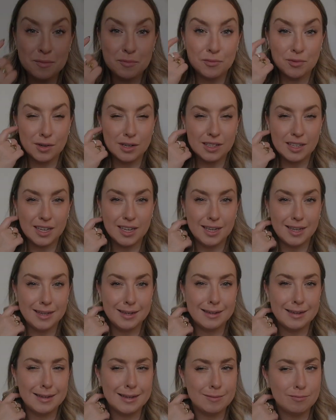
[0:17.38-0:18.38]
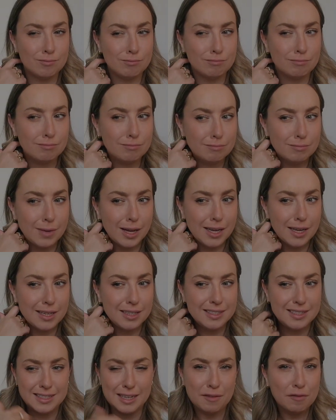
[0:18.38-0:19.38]
some really
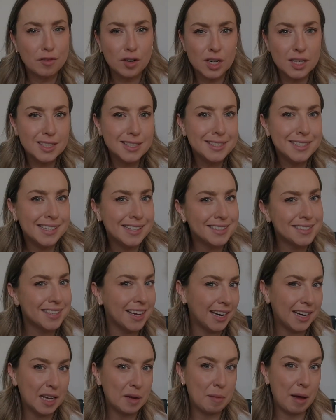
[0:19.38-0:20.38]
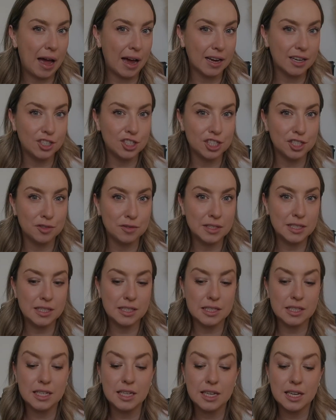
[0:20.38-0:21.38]
different, exciting packages
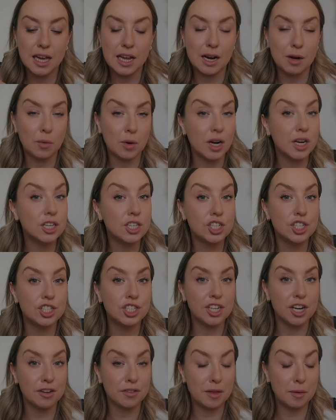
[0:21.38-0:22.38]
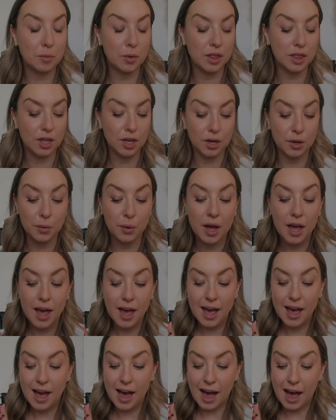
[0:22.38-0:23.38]
recently, and I wanted to share them with you
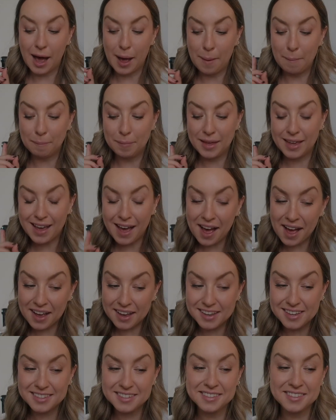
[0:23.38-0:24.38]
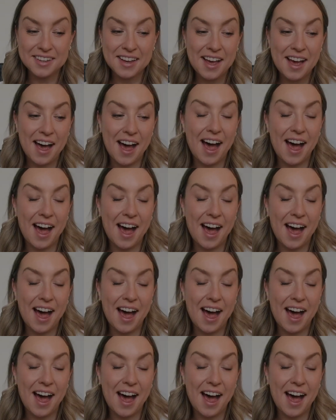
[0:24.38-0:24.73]
because